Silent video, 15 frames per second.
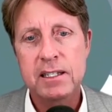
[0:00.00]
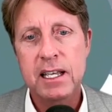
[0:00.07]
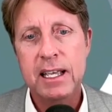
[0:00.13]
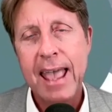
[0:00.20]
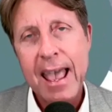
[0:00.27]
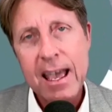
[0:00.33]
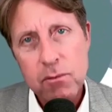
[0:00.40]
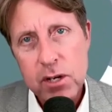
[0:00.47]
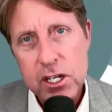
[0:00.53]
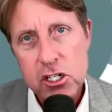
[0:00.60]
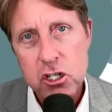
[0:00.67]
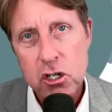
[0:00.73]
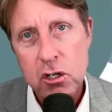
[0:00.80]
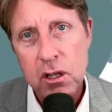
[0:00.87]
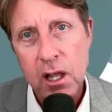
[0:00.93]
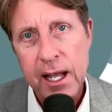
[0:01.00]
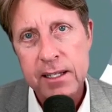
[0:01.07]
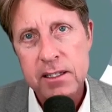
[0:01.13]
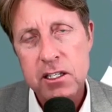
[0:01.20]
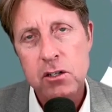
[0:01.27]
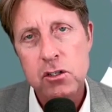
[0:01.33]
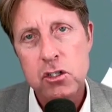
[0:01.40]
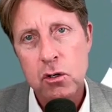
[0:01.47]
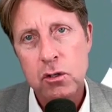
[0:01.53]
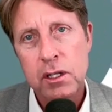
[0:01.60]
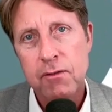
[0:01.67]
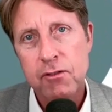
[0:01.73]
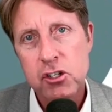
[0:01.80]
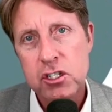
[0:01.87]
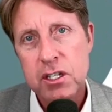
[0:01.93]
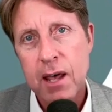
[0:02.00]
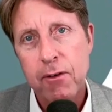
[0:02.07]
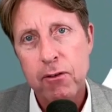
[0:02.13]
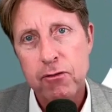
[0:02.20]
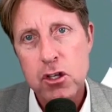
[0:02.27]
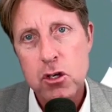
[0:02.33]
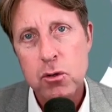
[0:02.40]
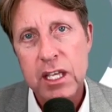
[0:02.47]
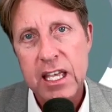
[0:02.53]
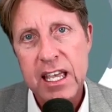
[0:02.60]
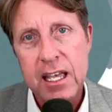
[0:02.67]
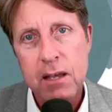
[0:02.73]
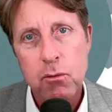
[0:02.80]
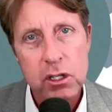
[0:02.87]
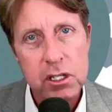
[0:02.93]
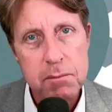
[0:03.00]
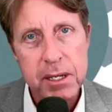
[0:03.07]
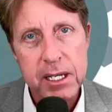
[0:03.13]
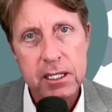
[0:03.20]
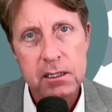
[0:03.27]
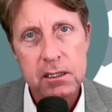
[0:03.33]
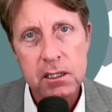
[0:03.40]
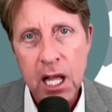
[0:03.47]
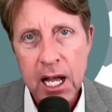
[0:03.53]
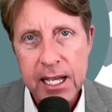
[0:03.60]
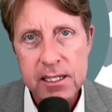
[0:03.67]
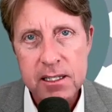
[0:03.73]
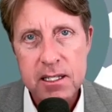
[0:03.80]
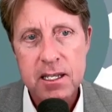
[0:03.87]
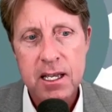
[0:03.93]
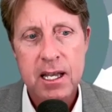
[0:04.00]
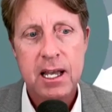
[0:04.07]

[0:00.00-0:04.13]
It can reassure clients, certainly if you just have a few key, really big clients.